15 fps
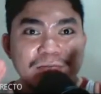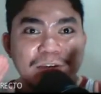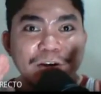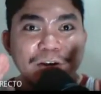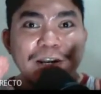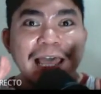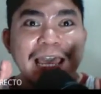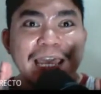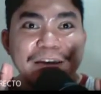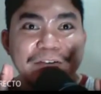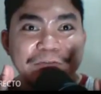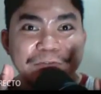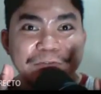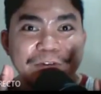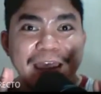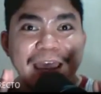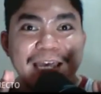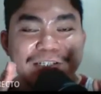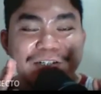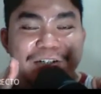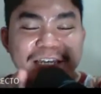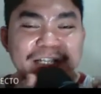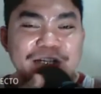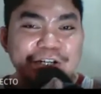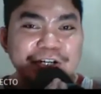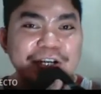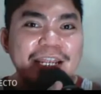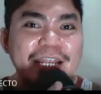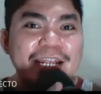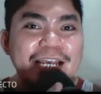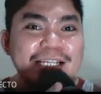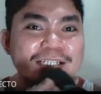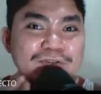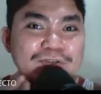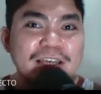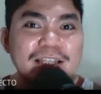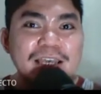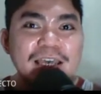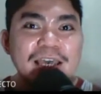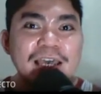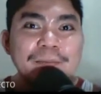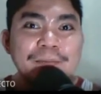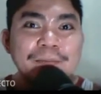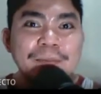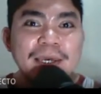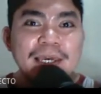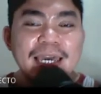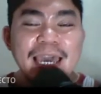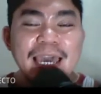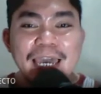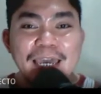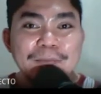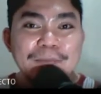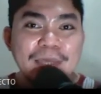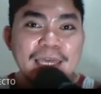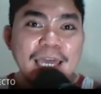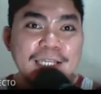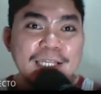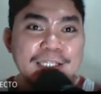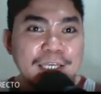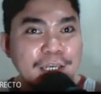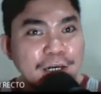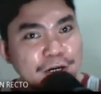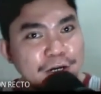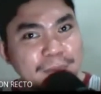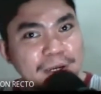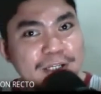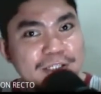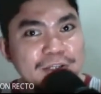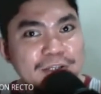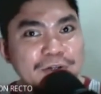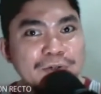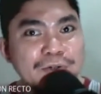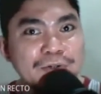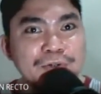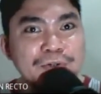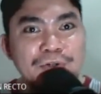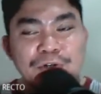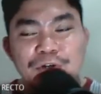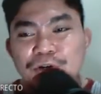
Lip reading: your life as a reader and as a student became easier because you